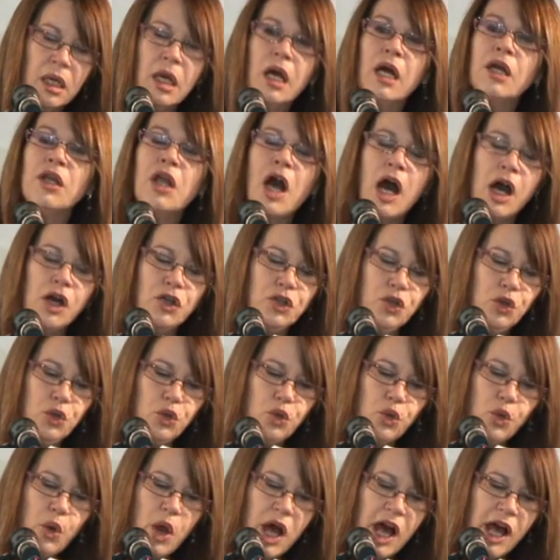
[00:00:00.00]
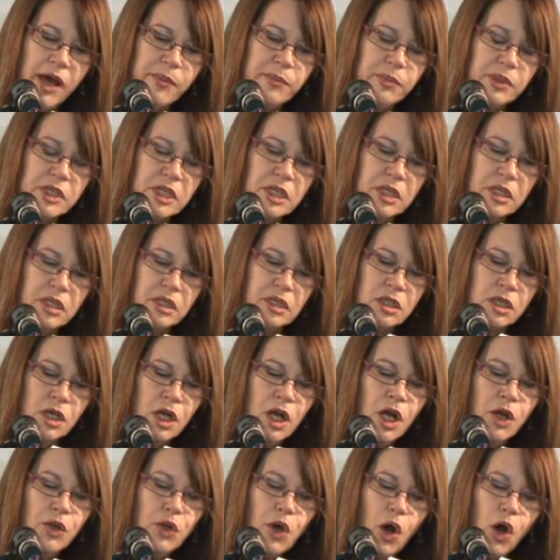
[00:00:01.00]
And how you grabbed it,
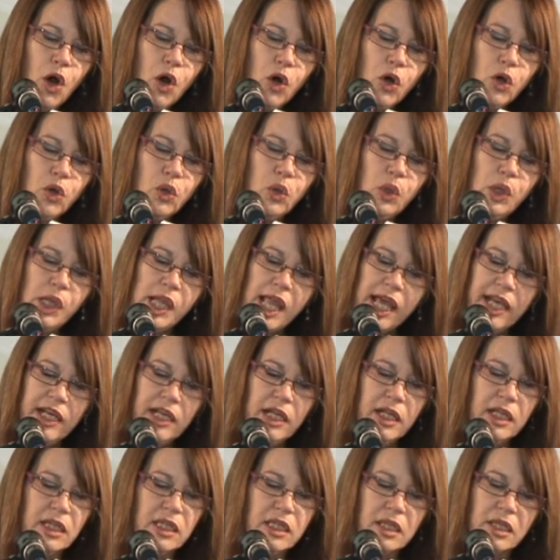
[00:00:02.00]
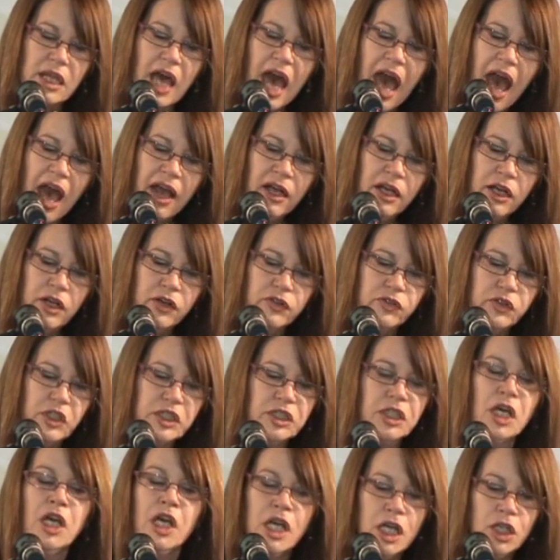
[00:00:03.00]
the whole length and hank of
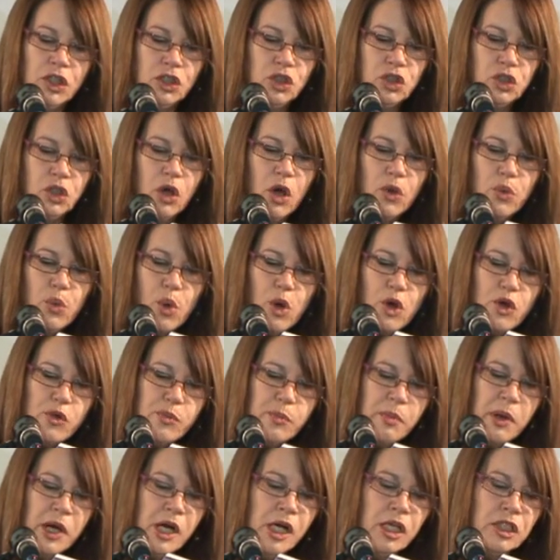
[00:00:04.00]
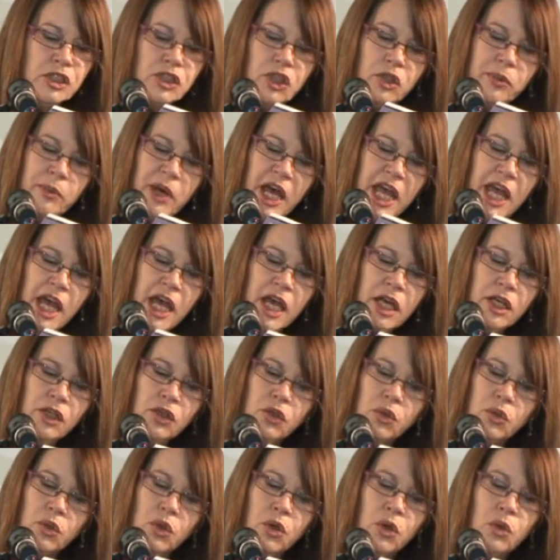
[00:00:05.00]
it, into a rope, so my head
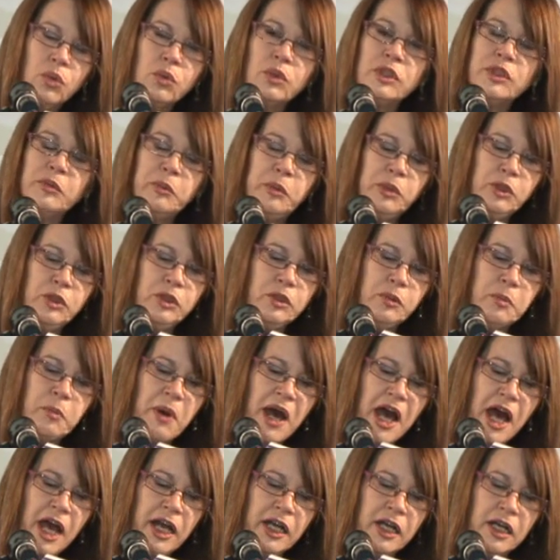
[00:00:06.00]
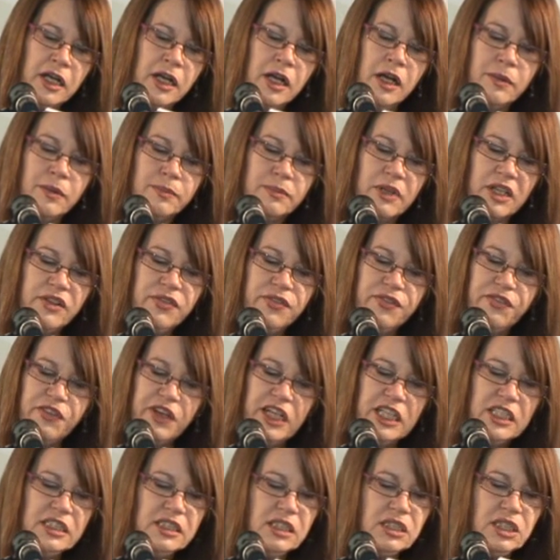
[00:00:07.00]
was pulled back, my
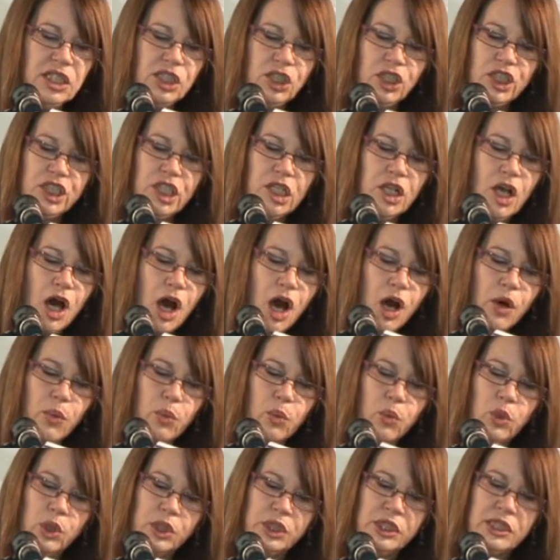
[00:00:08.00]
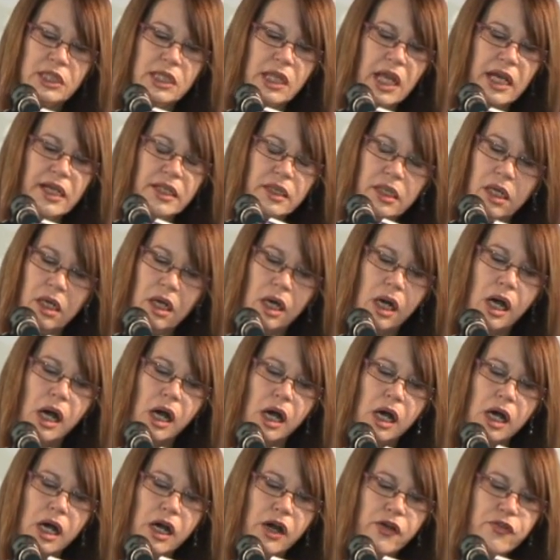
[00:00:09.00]
face tilted upwards like the
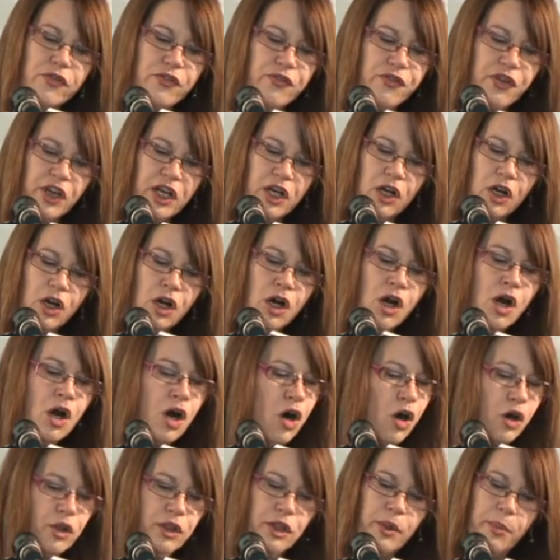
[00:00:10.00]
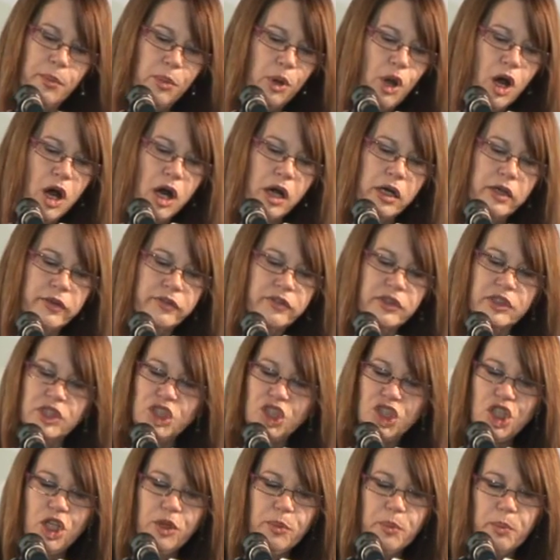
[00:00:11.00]
carved figure on the prow of a
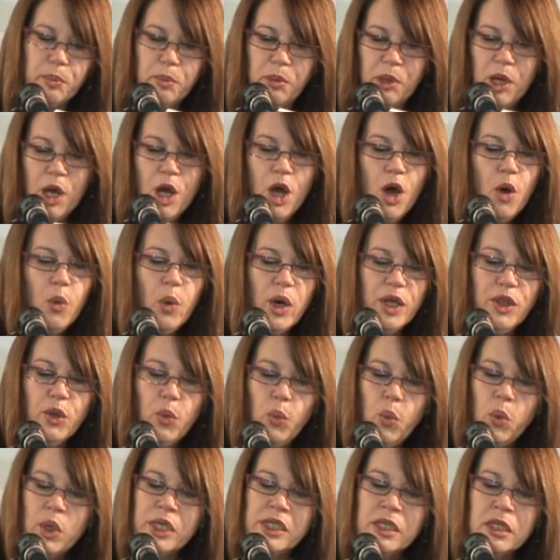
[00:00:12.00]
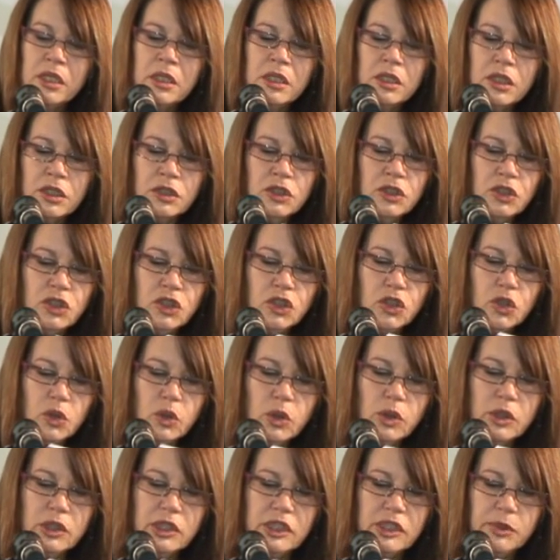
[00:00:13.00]
ship, where the wind and
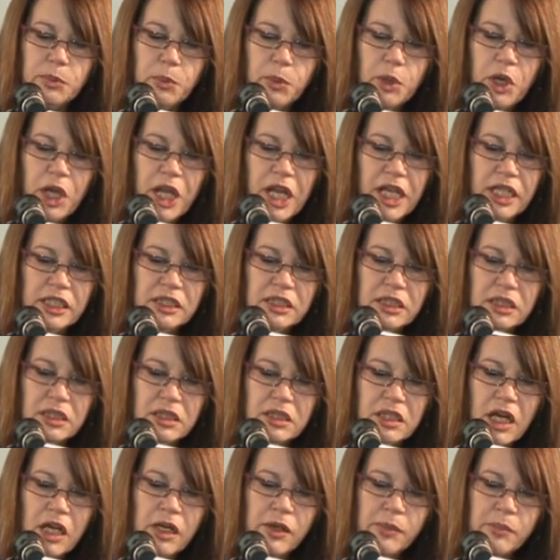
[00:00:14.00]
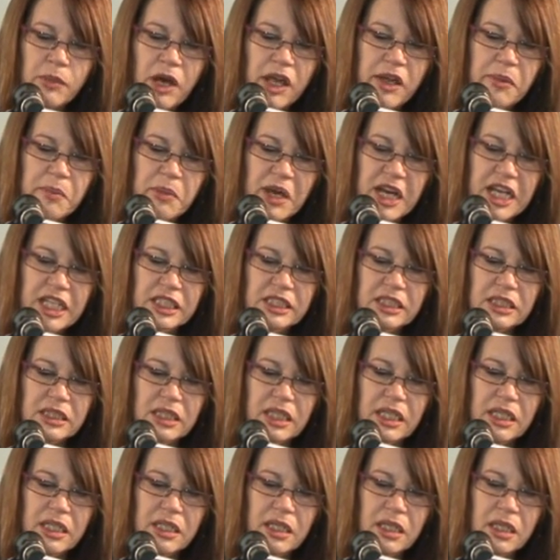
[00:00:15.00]
salt spray stung my bare
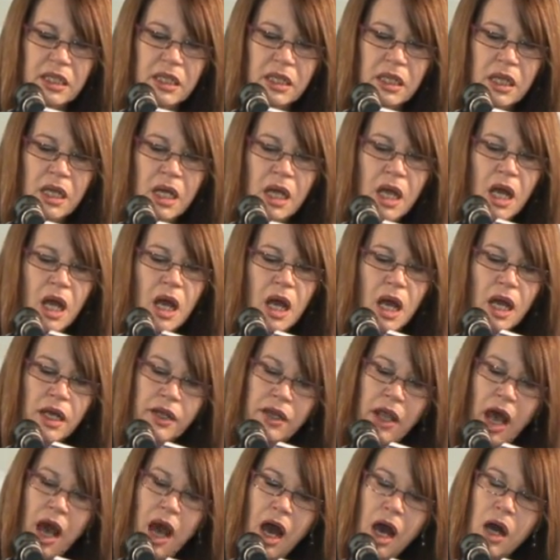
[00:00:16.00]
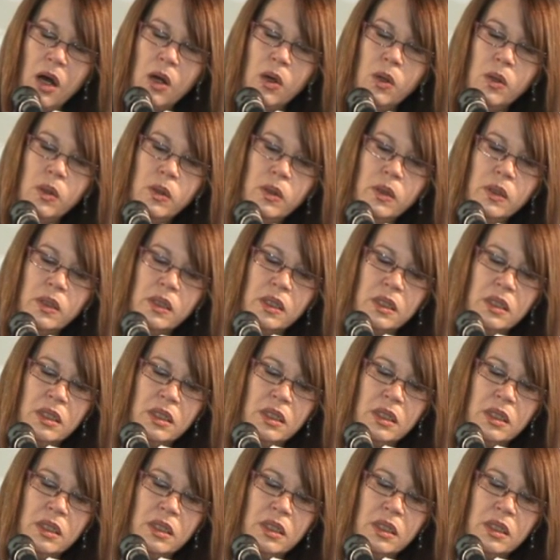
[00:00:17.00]
skin, and how,